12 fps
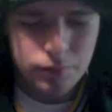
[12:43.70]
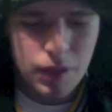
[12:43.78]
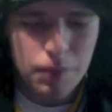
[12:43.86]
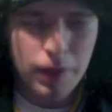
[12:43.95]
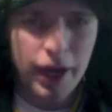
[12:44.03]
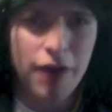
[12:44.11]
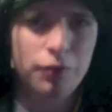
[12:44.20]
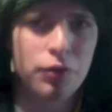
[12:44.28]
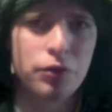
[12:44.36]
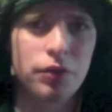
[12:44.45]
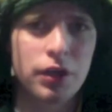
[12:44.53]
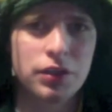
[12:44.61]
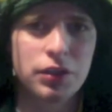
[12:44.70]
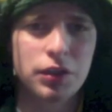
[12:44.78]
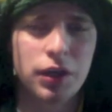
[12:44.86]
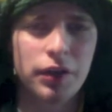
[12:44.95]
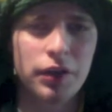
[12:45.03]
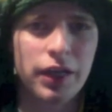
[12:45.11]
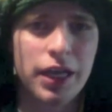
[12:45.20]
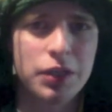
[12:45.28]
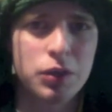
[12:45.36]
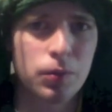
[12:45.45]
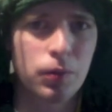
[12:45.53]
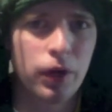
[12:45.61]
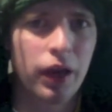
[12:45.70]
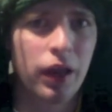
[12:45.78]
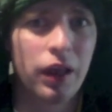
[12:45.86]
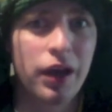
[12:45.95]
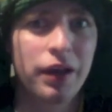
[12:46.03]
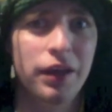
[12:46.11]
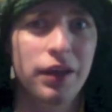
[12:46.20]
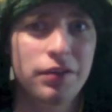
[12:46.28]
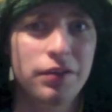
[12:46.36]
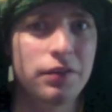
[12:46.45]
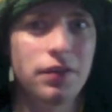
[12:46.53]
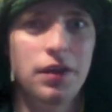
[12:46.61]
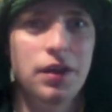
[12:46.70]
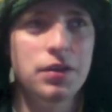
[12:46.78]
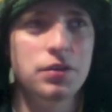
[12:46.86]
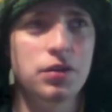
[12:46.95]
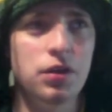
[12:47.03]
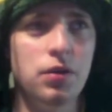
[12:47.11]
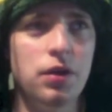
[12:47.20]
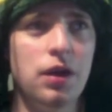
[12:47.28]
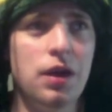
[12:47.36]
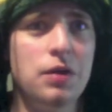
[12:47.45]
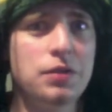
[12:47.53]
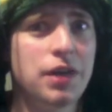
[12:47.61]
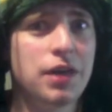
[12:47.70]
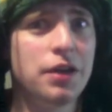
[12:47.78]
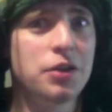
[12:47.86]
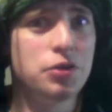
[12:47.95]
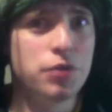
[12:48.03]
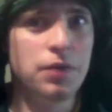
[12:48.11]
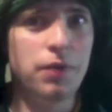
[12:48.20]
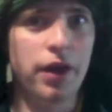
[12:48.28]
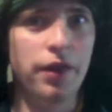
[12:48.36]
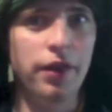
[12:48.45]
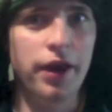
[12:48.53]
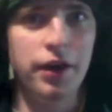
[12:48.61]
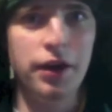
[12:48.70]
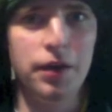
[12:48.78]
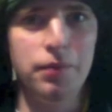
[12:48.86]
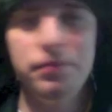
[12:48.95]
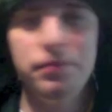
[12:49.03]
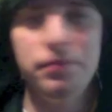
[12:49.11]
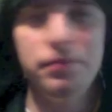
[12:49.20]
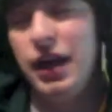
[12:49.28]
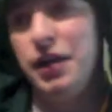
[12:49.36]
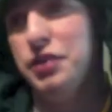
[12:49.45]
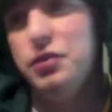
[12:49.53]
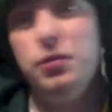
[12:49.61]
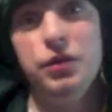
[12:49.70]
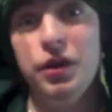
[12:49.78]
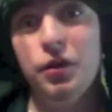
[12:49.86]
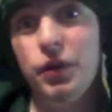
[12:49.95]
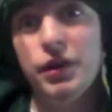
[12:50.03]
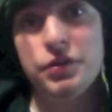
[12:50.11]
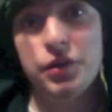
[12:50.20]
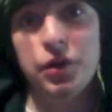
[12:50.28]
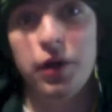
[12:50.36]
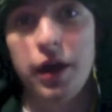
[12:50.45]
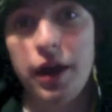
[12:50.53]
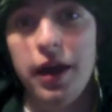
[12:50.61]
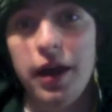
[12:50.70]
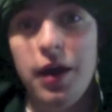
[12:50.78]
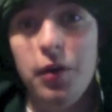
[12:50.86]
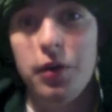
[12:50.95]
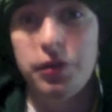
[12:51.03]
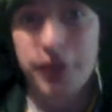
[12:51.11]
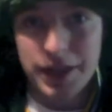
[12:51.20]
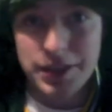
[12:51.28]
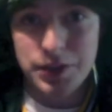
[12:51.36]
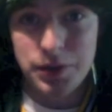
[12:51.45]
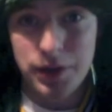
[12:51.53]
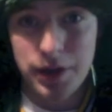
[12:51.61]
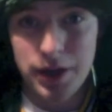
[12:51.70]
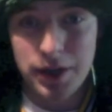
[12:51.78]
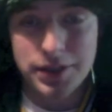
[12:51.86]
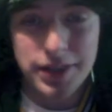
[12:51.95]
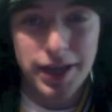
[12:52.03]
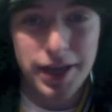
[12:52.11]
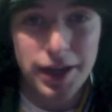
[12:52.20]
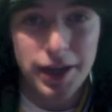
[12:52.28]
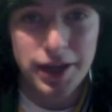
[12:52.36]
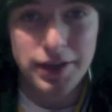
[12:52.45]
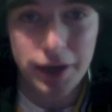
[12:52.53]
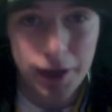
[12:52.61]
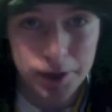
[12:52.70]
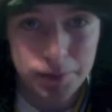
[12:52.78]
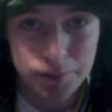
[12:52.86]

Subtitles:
my afterthoughts on the last Super Bowl got a lot of hits, so I was kind of intrigued by that. Gotta do another one. So with that said and done,